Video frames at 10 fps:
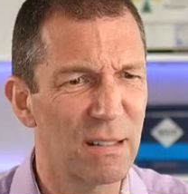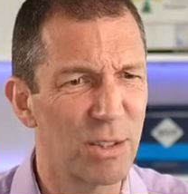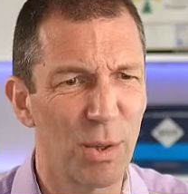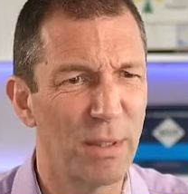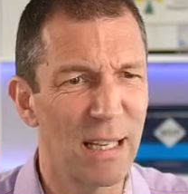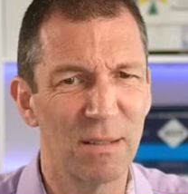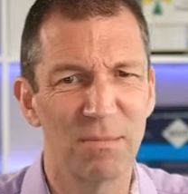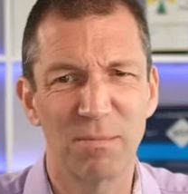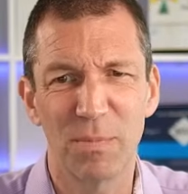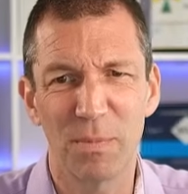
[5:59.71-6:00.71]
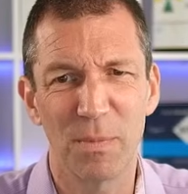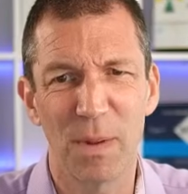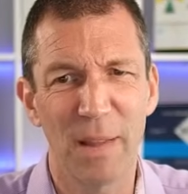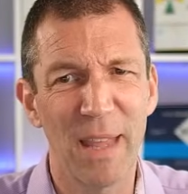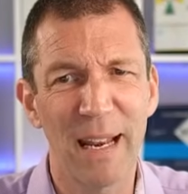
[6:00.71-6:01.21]
So it doesn't,
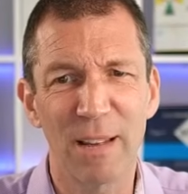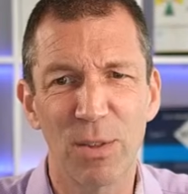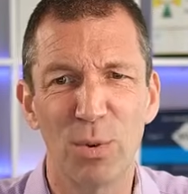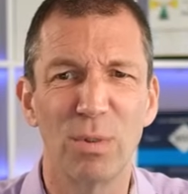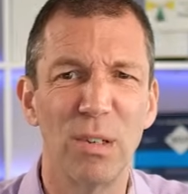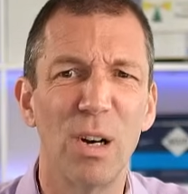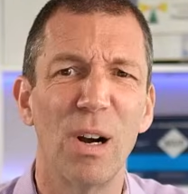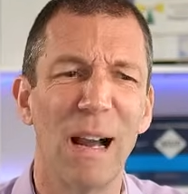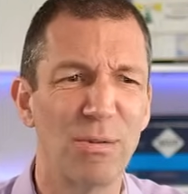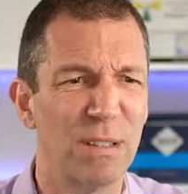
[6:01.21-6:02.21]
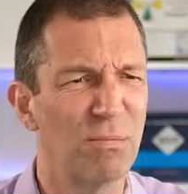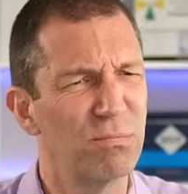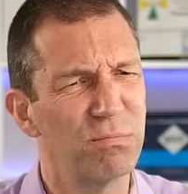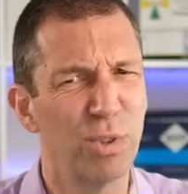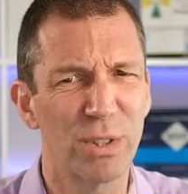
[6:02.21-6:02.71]
and then I thought, oh, how's it,
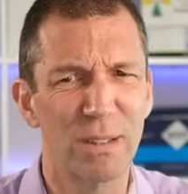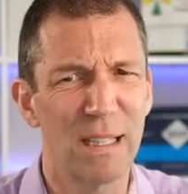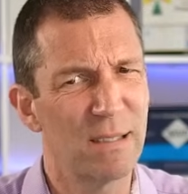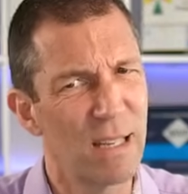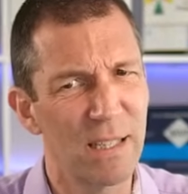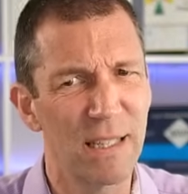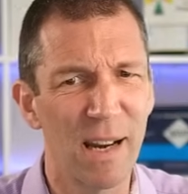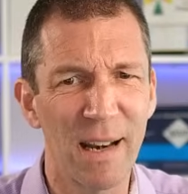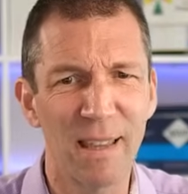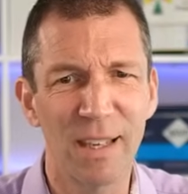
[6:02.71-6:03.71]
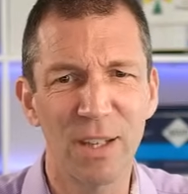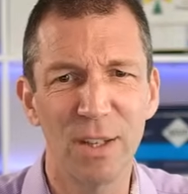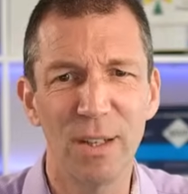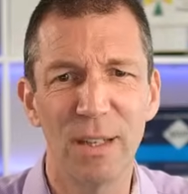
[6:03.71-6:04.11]
what, has it done anything here?